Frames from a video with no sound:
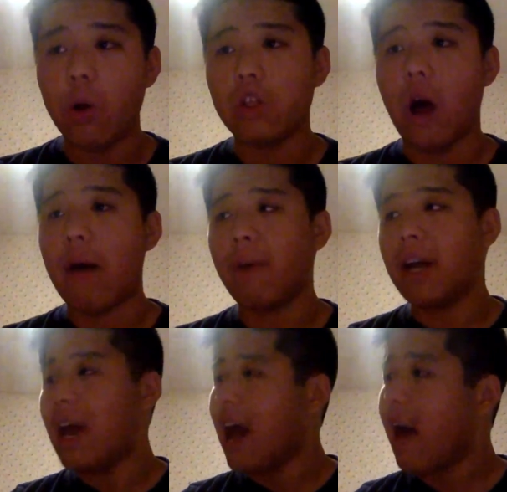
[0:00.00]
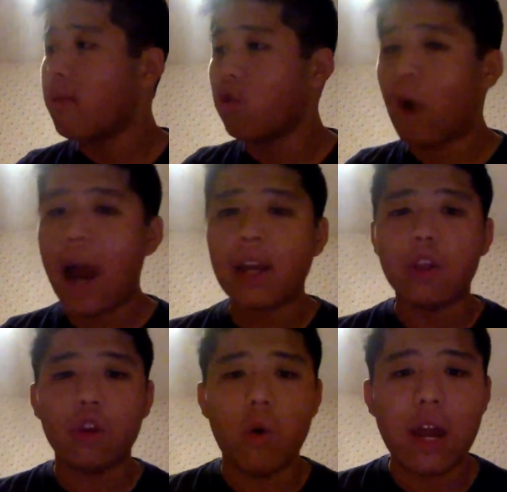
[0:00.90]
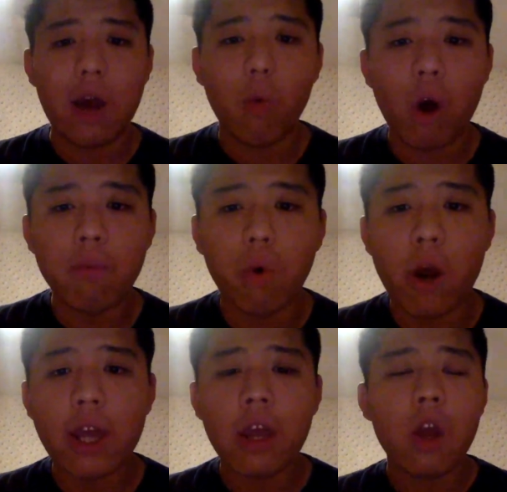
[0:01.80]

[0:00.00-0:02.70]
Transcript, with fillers: So I'm like, I'm grinding through, and at one point,